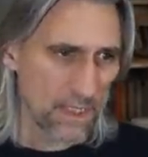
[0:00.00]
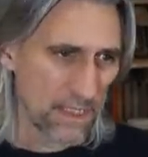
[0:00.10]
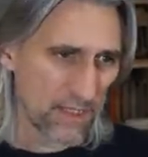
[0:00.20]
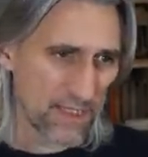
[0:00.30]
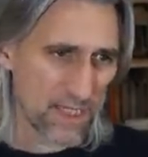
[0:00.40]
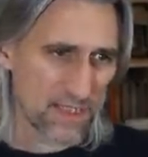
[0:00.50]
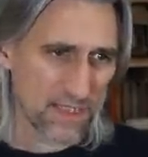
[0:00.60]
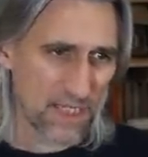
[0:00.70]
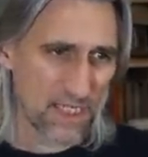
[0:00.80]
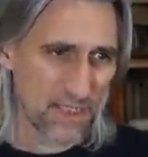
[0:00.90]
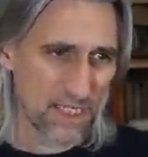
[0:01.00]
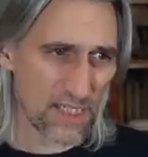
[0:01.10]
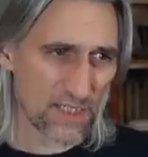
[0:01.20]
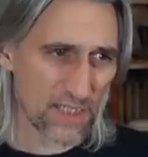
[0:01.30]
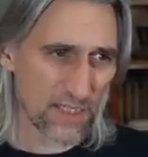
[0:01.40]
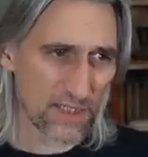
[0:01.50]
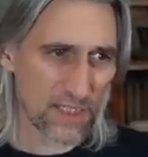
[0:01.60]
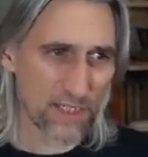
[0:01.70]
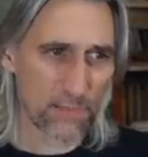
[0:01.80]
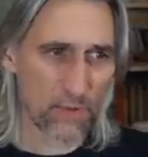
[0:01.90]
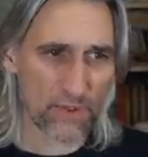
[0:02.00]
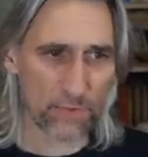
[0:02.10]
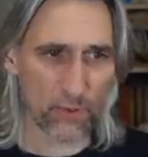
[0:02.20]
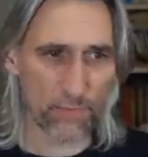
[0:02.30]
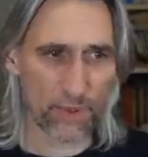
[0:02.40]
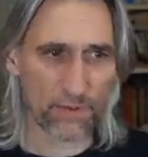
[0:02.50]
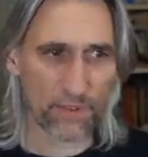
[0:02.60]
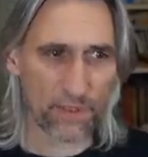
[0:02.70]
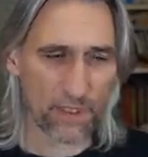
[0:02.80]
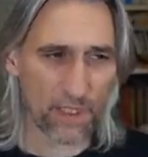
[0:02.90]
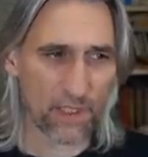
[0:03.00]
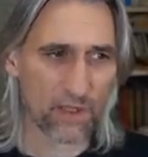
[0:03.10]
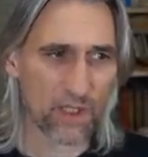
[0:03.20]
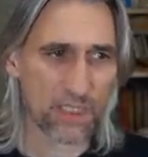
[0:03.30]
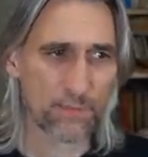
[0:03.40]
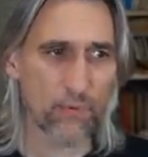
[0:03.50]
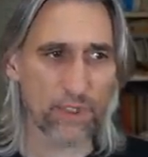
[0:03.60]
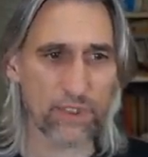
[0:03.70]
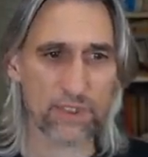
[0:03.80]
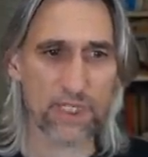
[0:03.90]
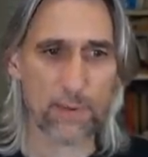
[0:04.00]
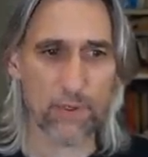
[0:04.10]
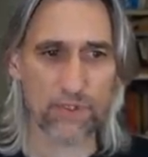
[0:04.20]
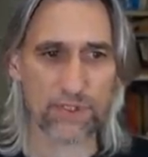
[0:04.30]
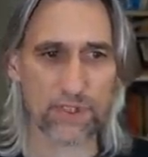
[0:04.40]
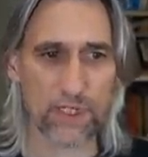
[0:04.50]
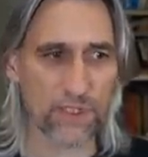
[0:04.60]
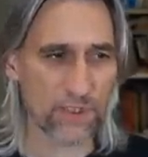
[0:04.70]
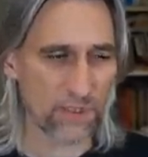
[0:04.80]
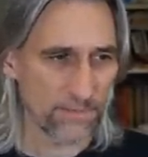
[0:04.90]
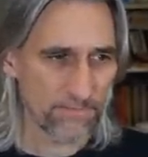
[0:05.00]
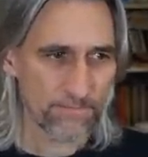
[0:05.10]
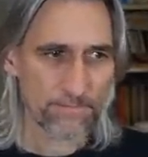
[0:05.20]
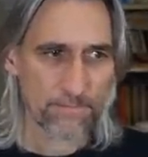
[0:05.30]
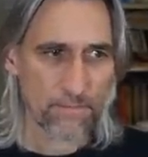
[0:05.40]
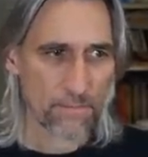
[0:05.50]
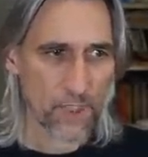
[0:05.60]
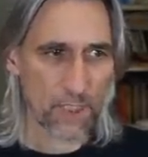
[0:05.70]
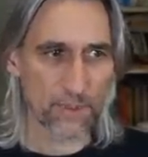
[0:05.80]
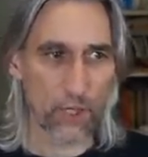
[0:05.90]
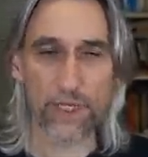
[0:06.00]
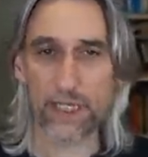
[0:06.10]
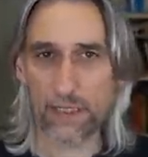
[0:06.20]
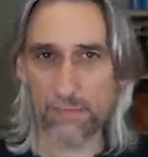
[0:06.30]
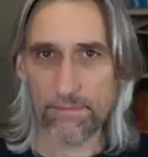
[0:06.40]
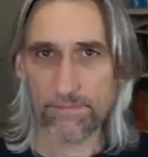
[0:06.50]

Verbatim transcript: Now I guess king d six is possible, but at this point, Nepo decided, I'm going in.